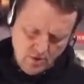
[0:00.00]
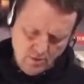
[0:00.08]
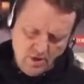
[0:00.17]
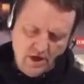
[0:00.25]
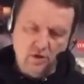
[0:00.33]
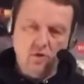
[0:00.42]

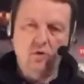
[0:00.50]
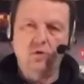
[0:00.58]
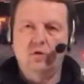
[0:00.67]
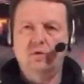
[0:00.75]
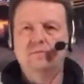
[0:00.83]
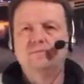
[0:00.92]
my
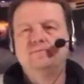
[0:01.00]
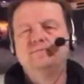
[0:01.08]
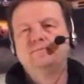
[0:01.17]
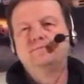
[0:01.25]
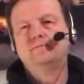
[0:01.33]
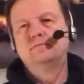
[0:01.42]
goal
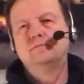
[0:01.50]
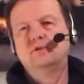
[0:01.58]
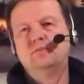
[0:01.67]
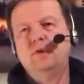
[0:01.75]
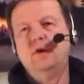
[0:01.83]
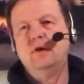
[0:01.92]

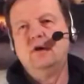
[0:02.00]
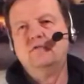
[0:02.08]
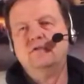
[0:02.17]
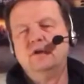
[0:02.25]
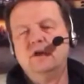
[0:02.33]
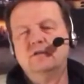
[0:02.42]
is pay
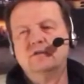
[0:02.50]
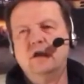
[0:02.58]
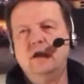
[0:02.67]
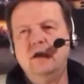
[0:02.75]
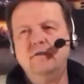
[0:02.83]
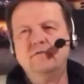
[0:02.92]
off debts.
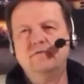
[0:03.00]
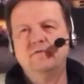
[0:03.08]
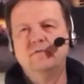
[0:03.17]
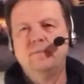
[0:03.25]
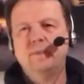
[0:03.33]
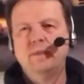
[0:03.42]
I have
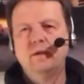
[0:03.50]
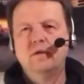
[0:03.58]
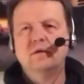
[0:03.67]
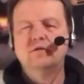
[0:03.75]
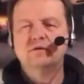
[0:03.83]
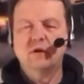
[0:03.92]

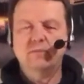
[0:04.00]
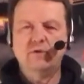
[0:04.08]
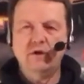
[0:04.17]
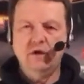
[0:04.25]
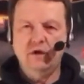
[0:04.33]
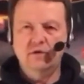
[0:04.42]

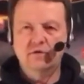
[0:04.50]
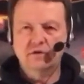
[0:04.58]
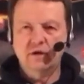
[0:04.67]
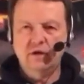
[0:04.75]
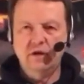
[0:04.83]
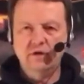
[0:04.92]
something
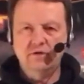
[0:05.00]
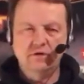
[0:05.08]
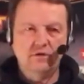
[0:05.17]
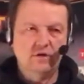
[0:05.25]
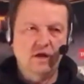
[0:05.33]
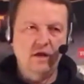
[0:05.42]
else I need
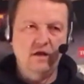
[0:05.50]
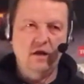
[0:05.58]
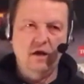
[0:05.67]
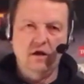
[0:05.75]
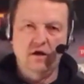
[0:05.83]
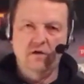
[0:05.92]
to take
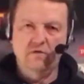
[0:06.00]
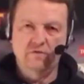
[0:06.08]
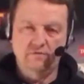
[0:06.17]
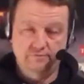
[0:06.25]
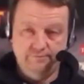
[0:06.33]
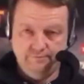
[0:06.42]
care
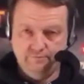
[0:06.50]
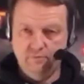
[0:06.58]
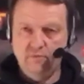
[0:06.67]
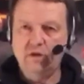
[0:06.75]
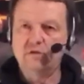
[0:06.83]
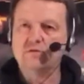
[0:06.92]
of.
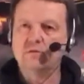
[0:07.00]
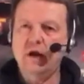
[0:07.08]
It's